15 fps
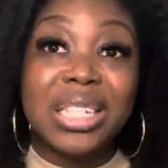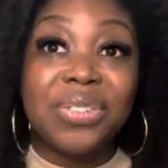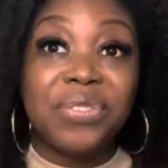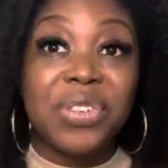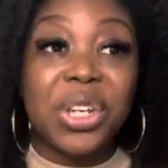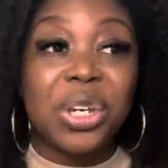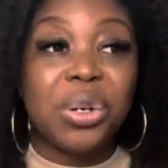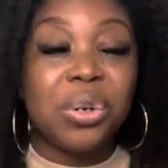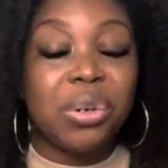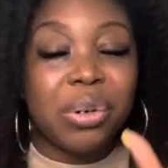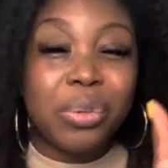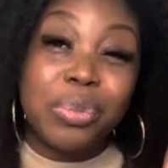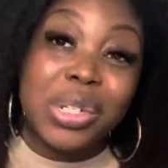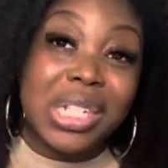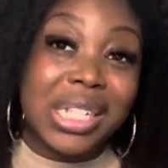view,
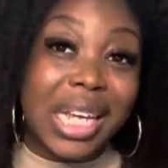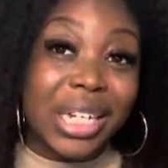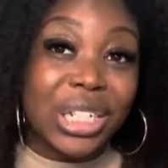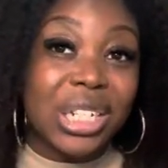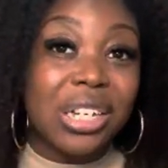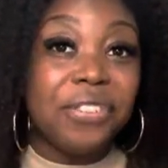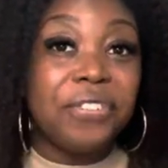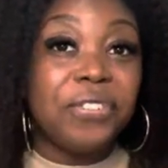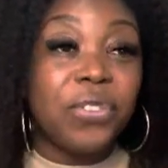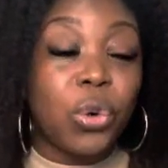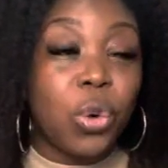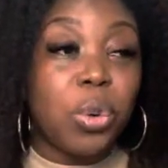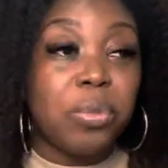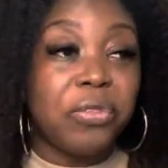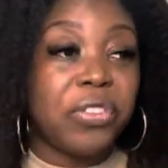which is actually a
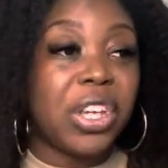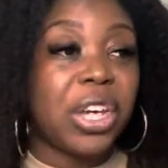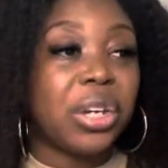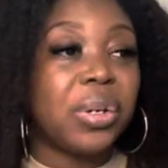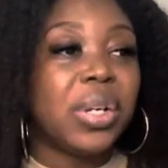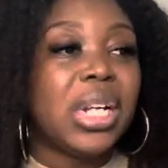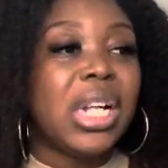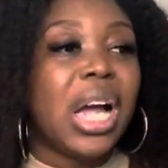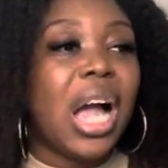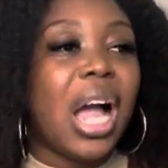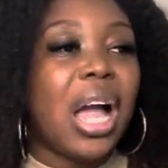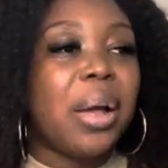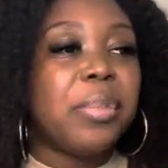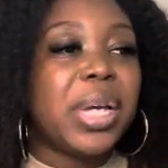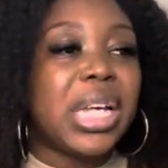form view
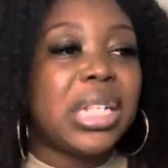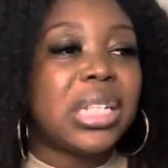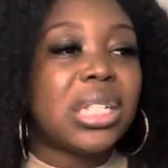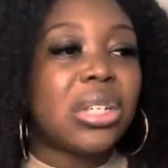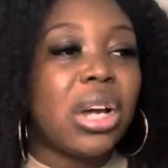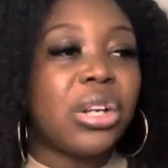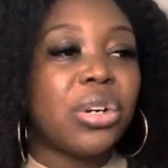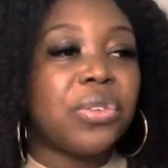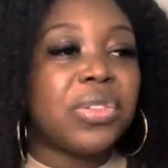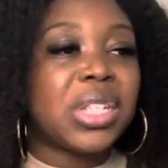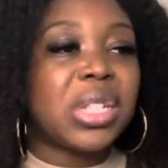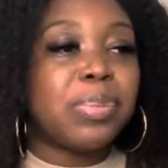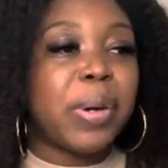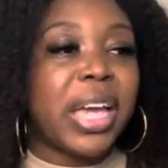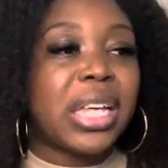inside of the
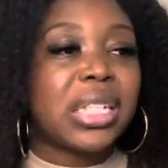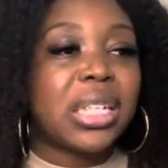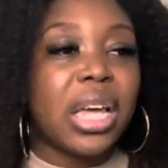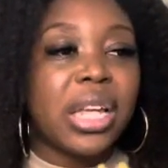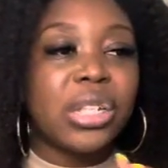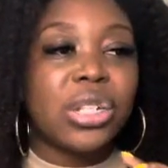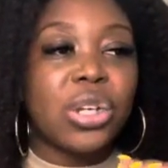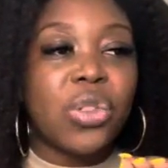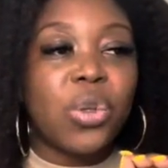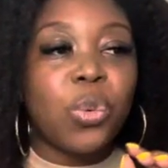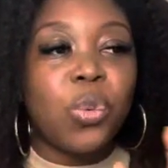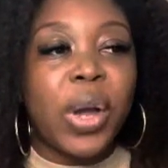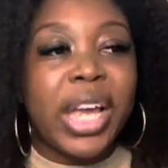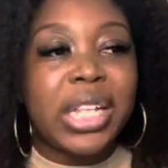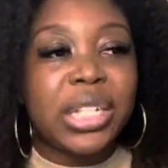space. And the
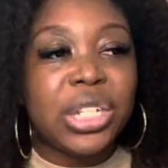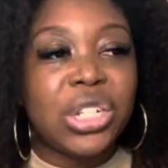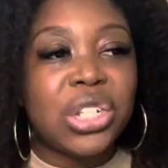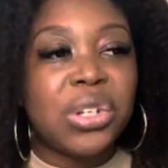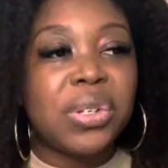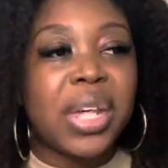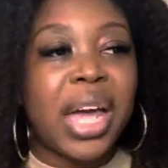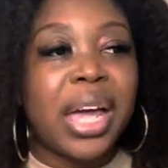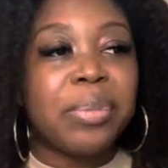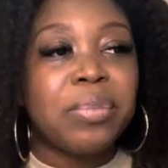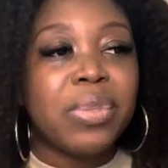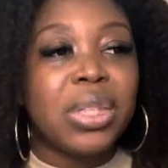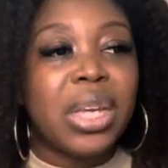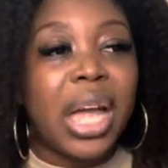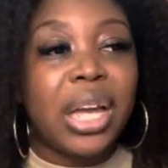way to do that
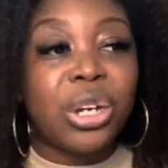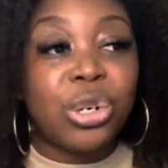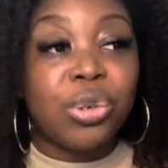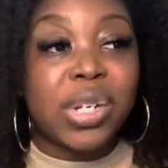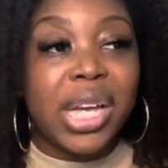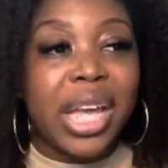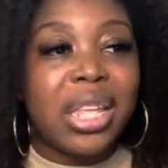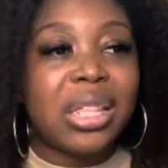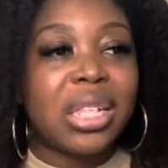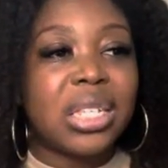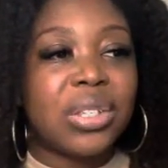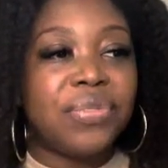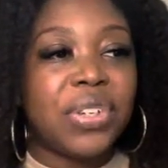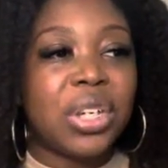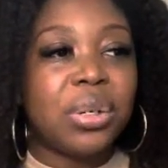and create
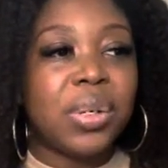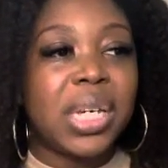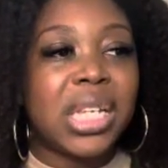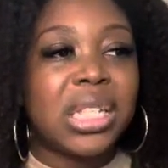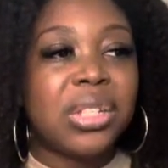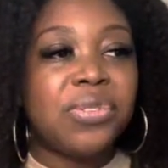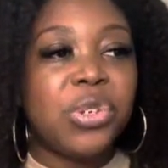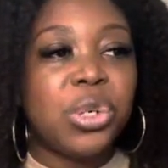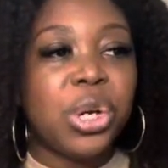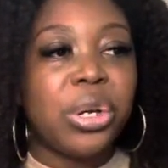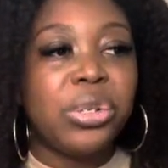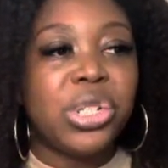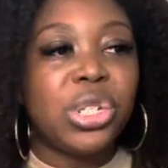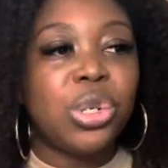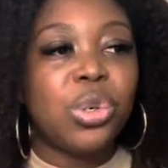this view is if you go
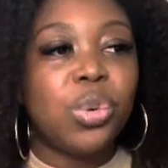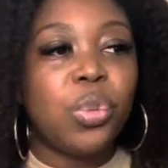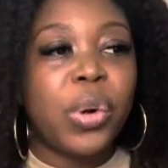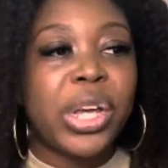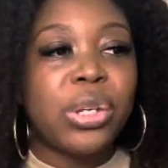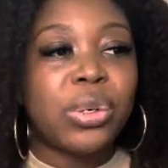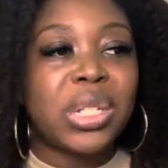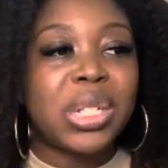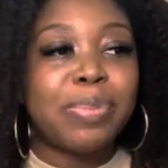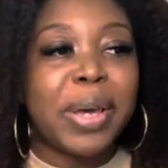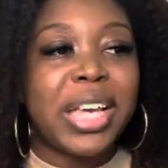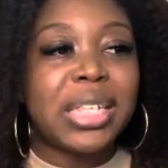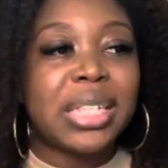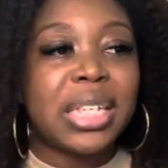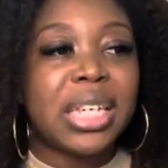to where your
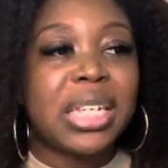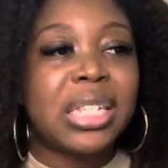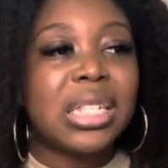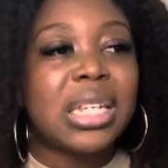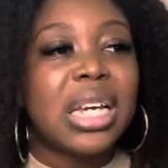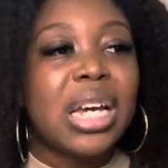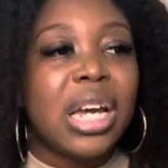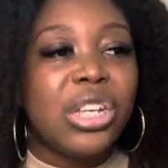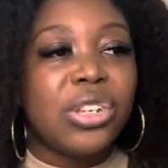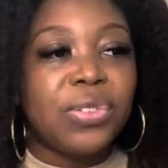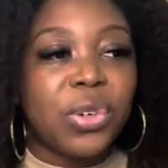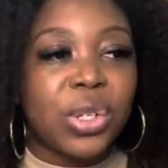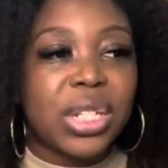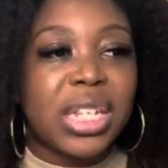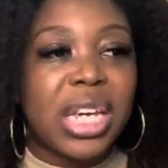space is, you've
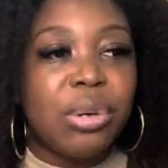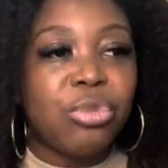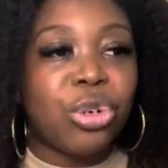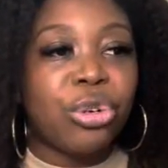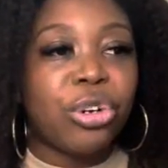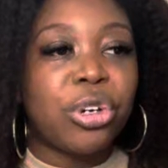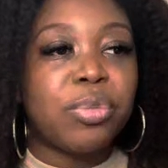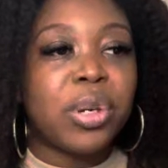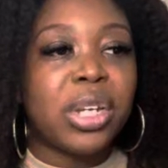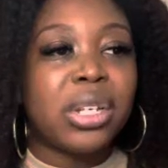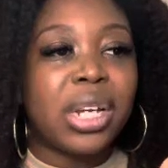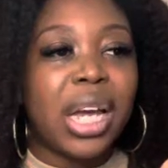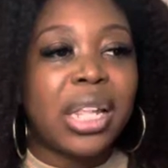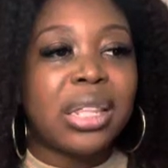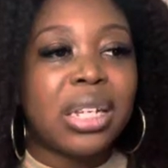got team recruitment
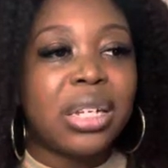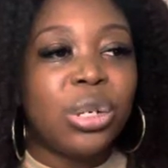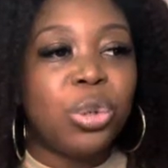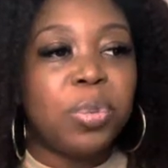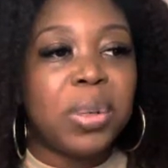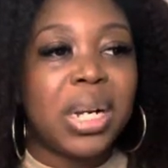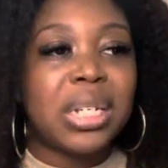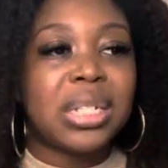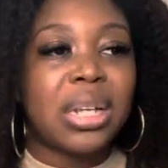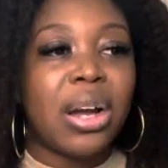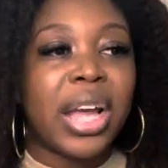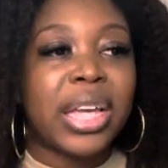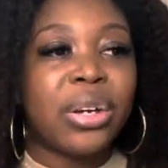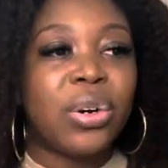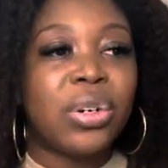and the little plus
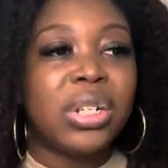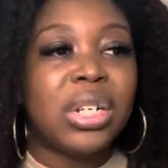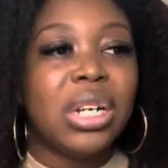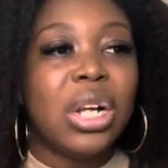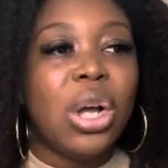icon.